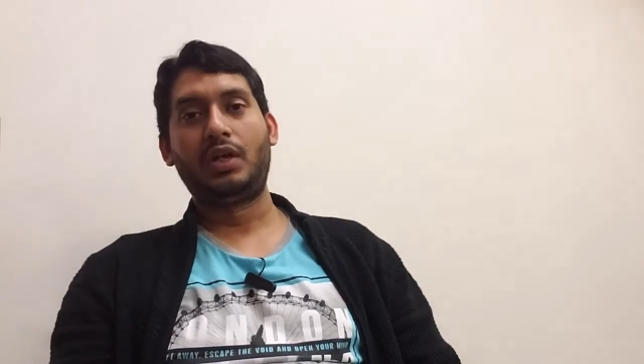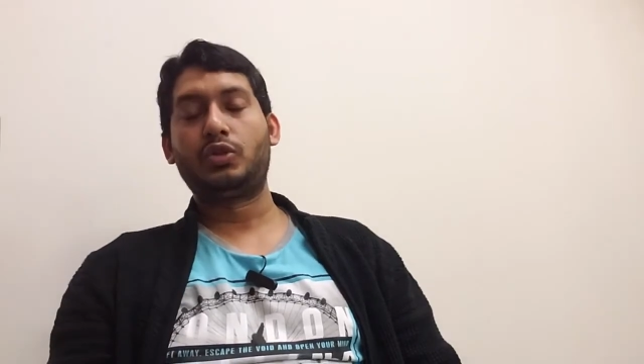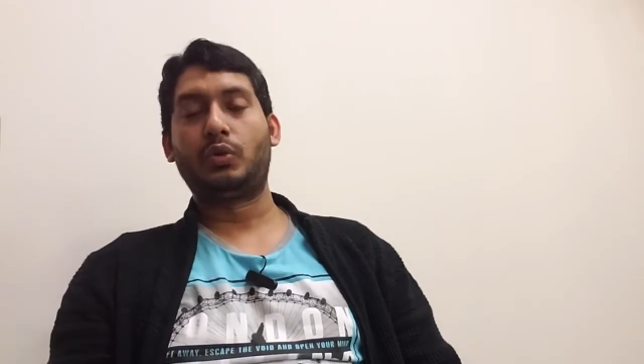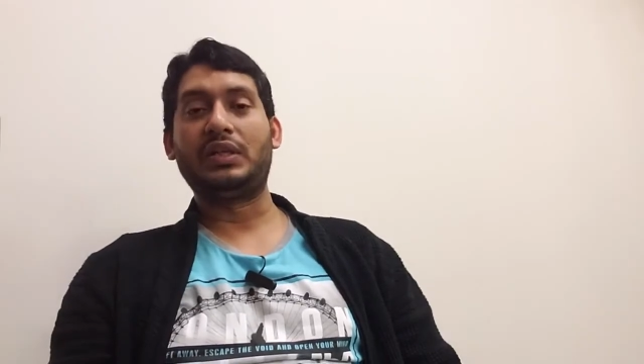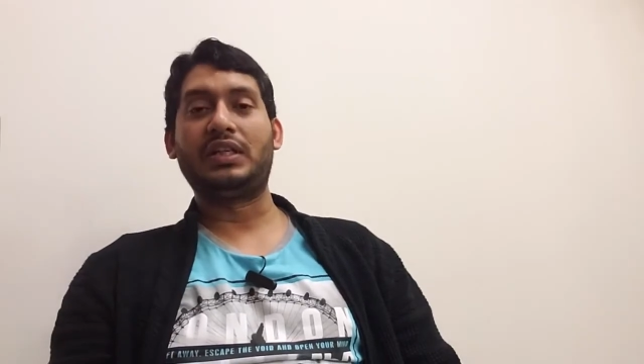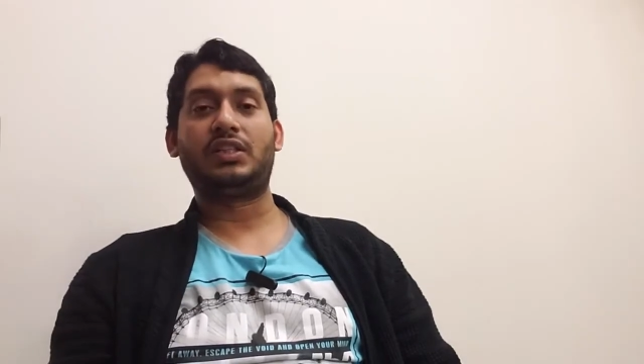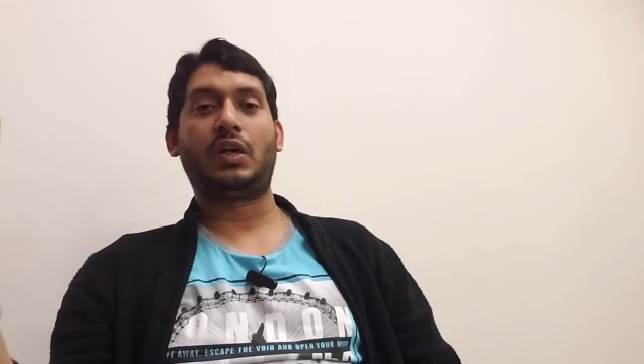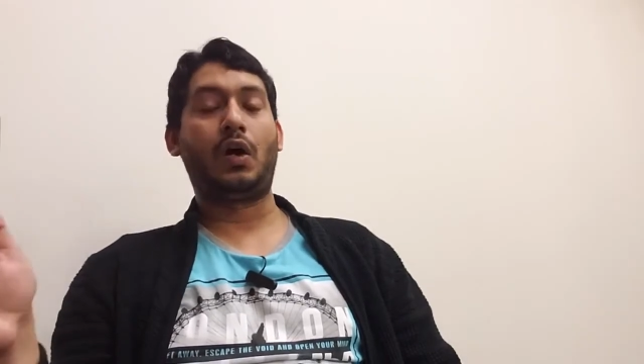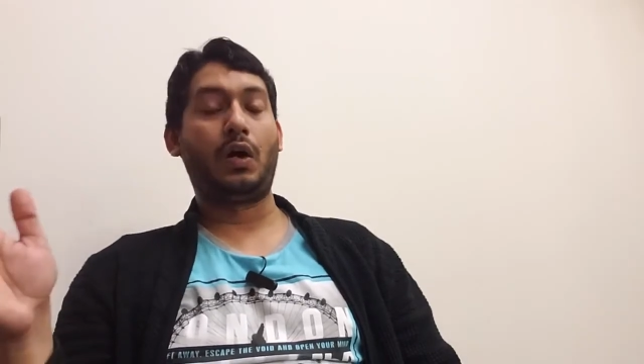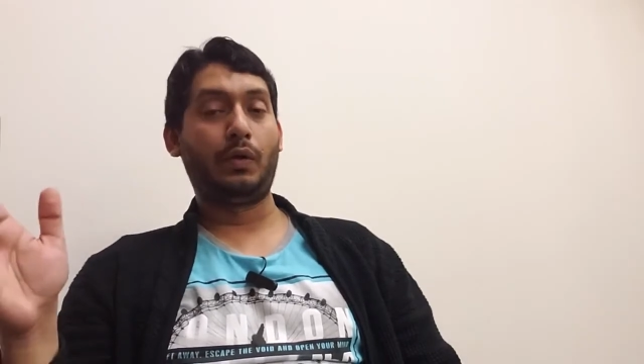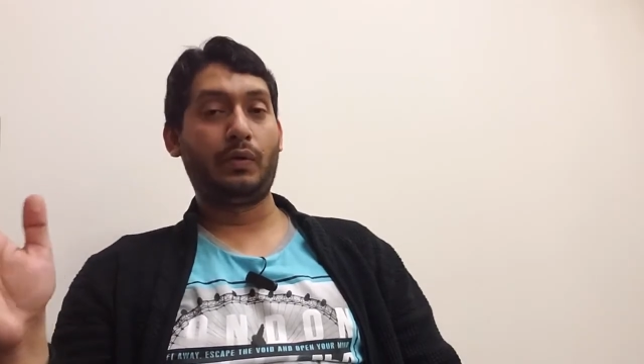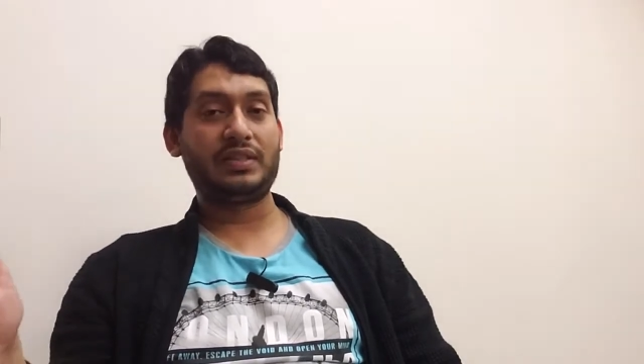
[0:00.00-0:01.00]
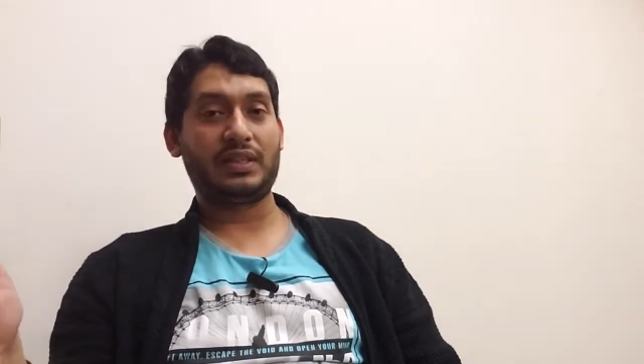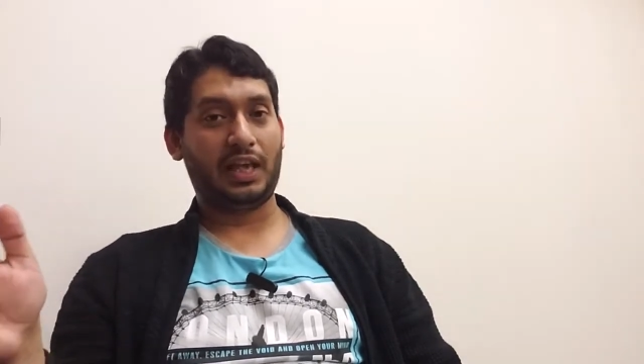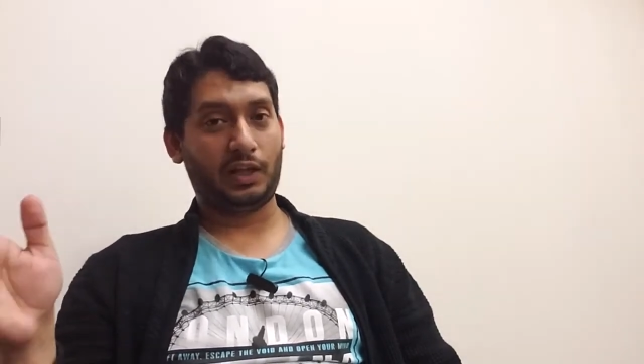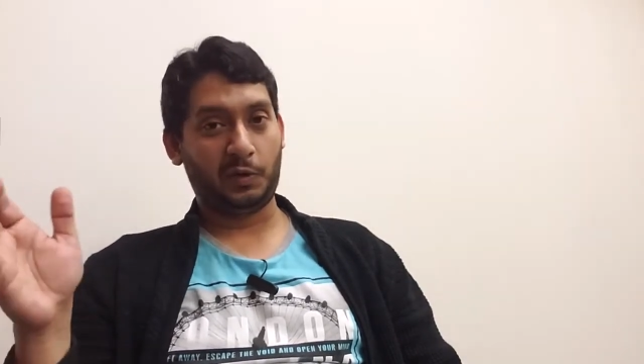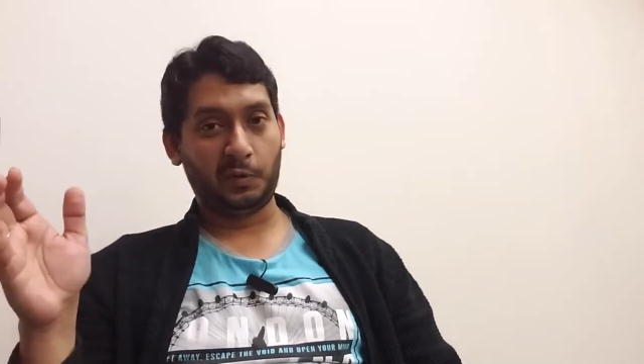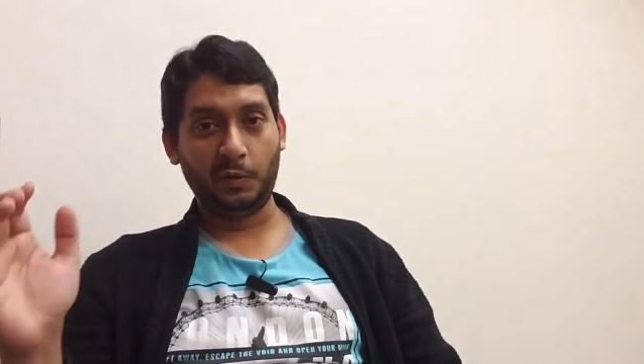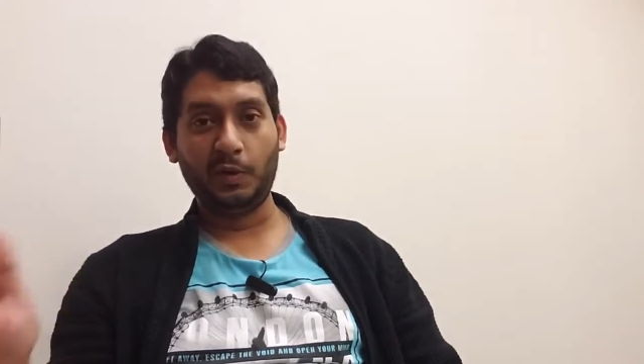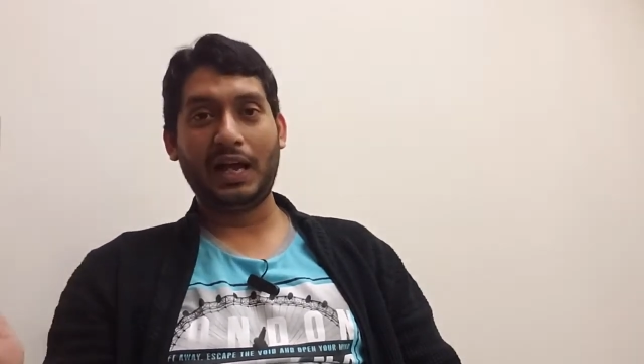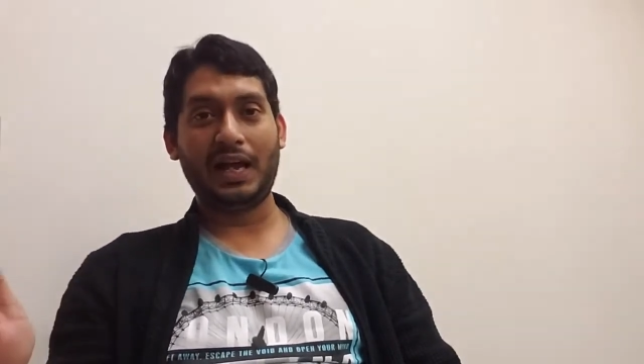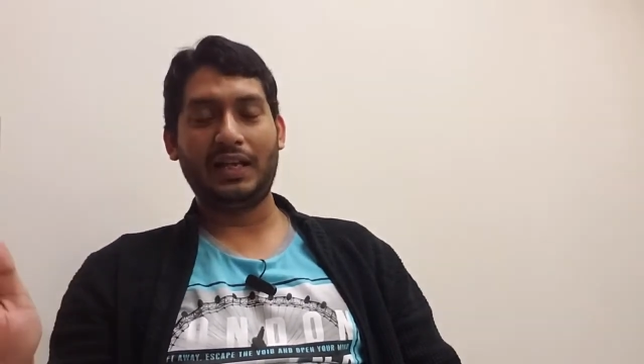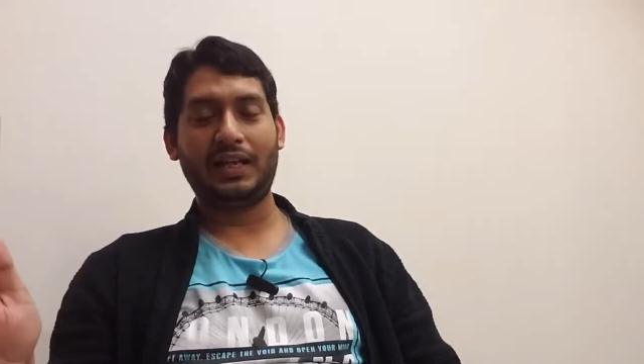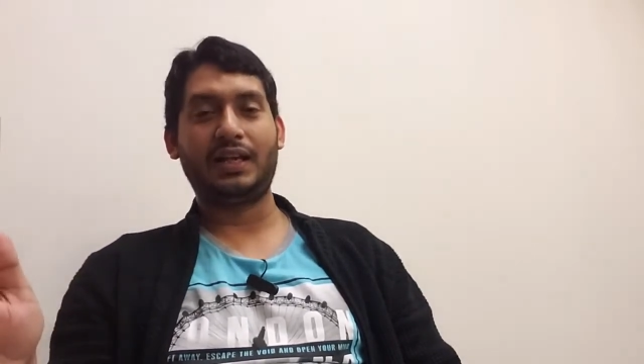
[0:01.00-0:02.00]
So it is always a good
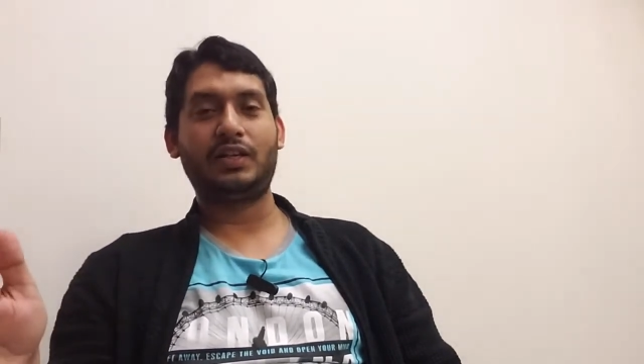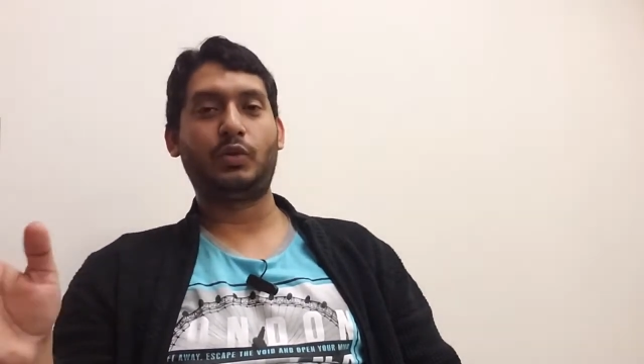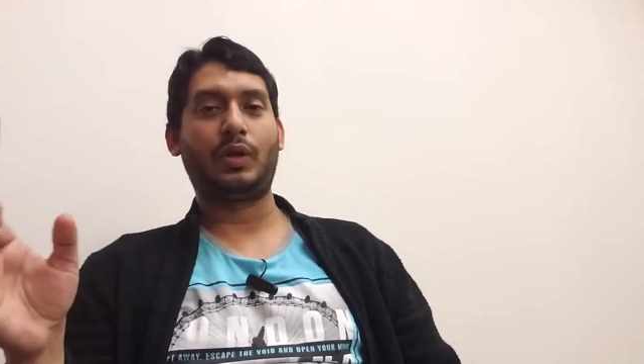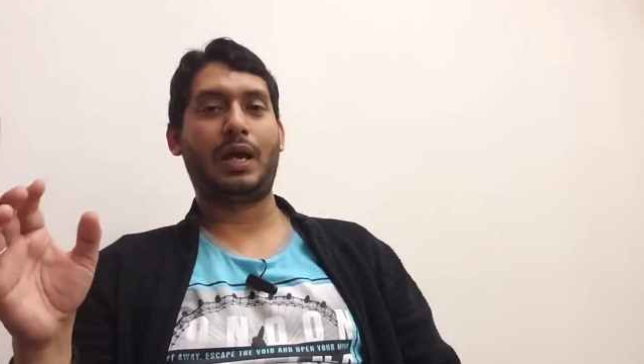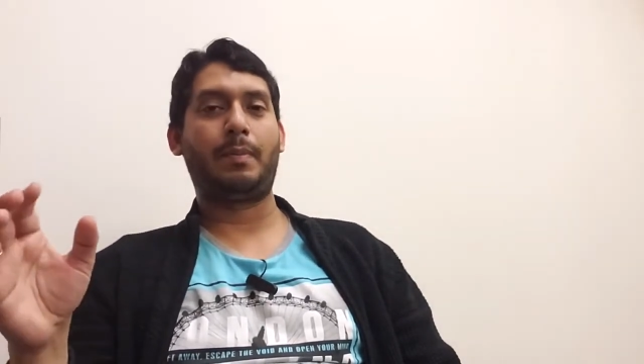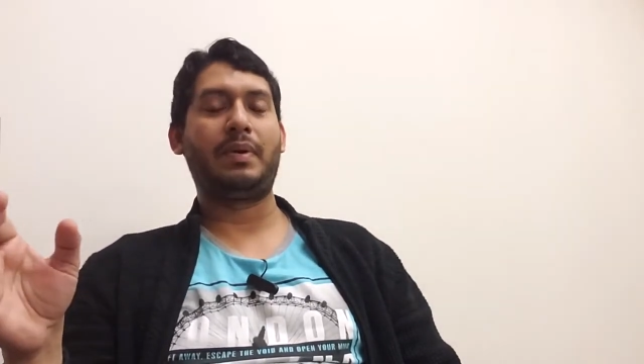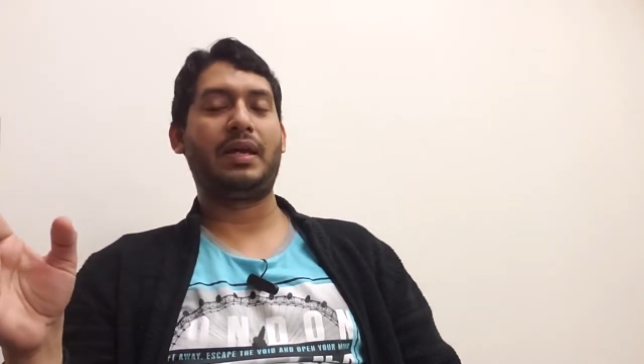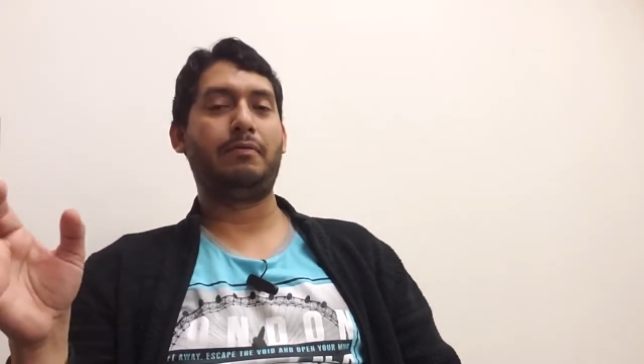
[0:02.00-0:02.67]
idea to have